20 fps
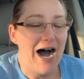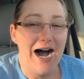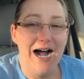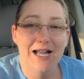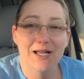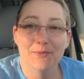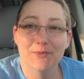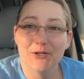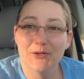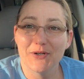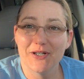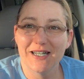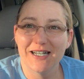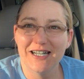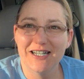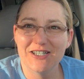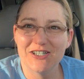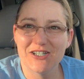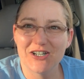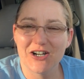I am doing an
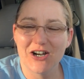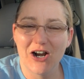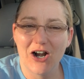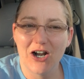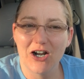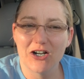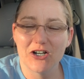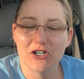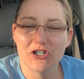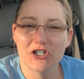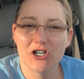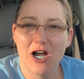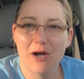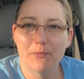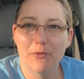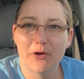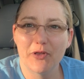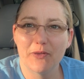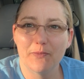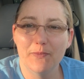Instacart
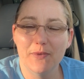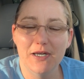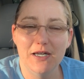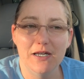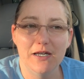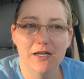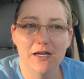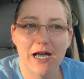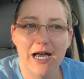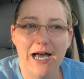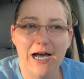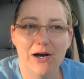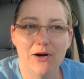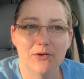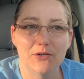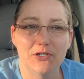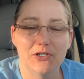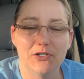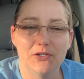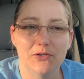shop with me,
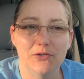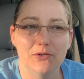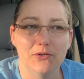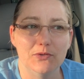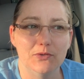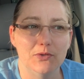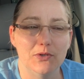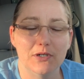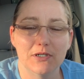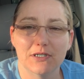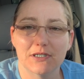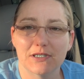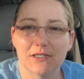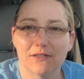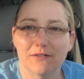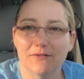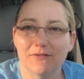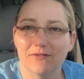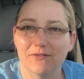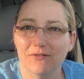how to
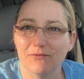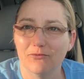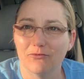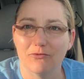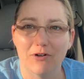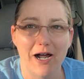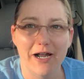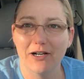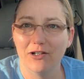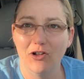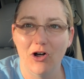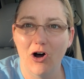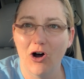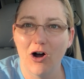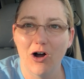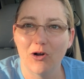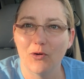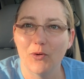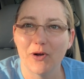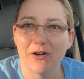ride
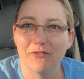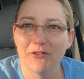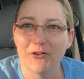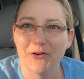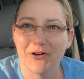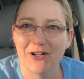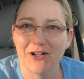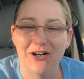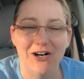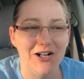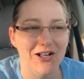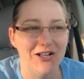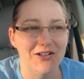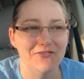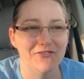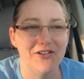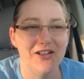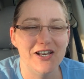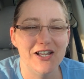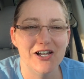along, whatever you want to call
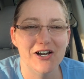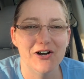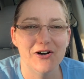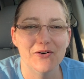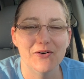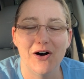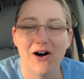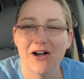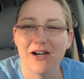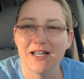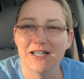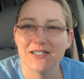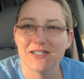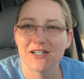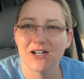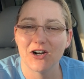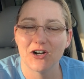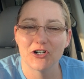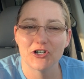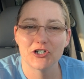it, video on
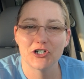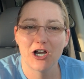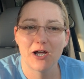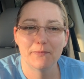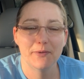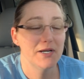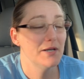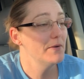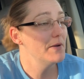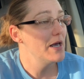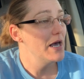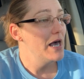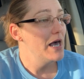Instacart shopping.